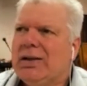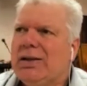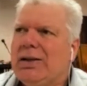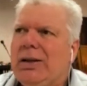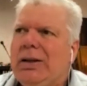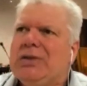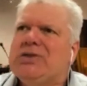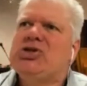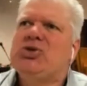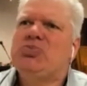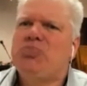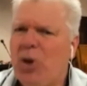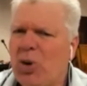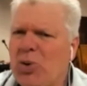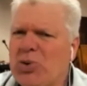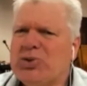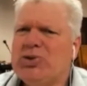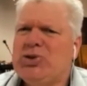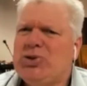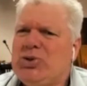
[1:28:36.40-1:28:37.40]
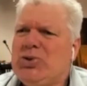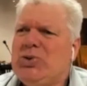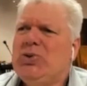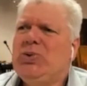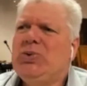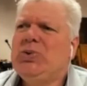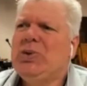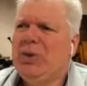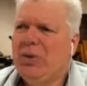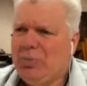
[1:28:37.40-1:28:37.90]
spoke
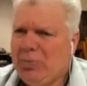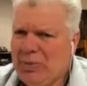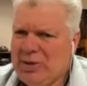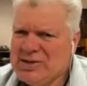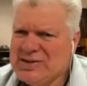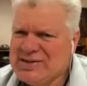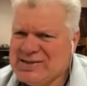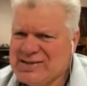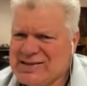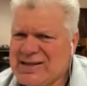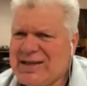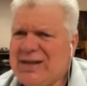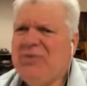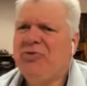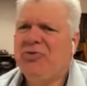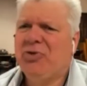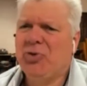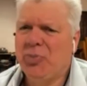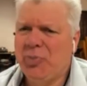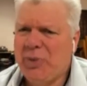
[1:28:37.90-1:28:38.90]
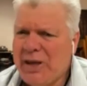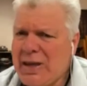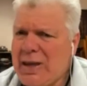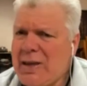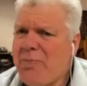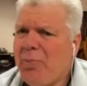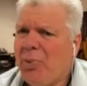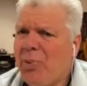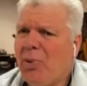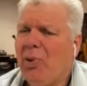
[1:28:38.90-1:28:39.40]
to sinful
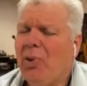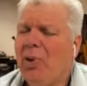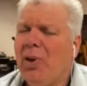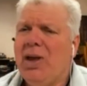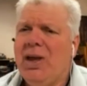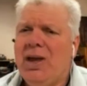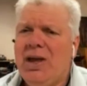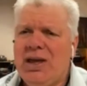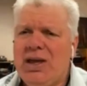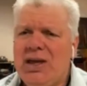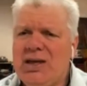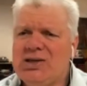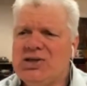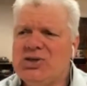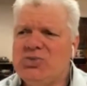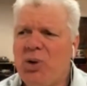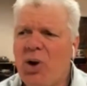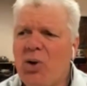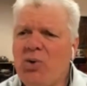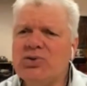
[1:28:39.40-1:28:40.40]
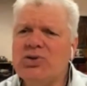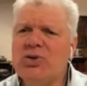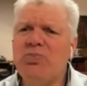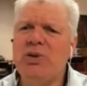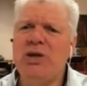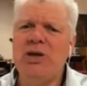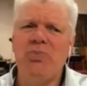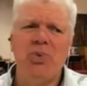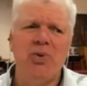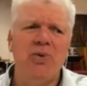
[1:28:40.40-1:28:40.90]
people. He spoke to
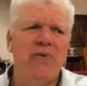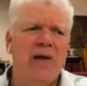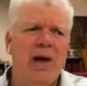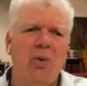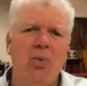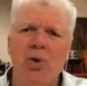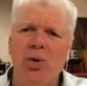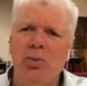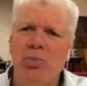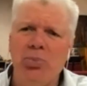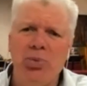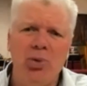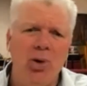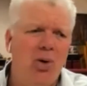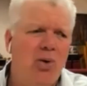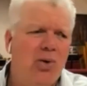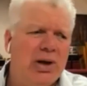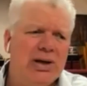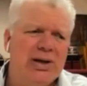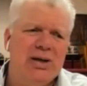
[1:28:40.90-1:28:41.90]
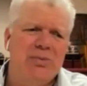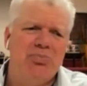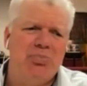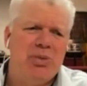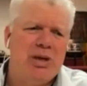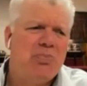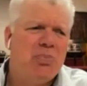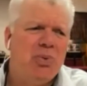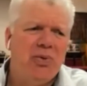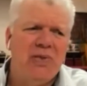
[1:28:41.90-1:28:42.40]
people that were broken and
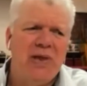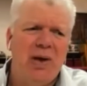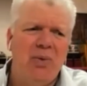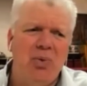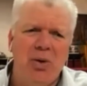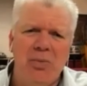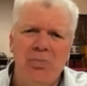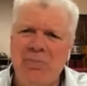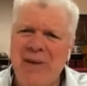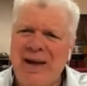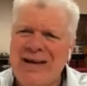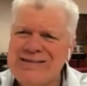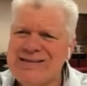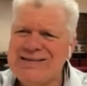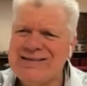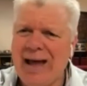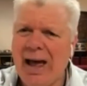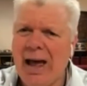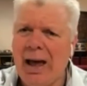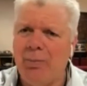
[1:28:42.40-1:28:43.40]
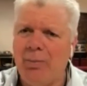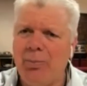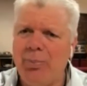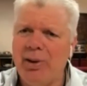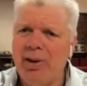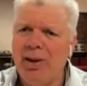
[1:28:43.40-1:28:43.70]
people that were messed up.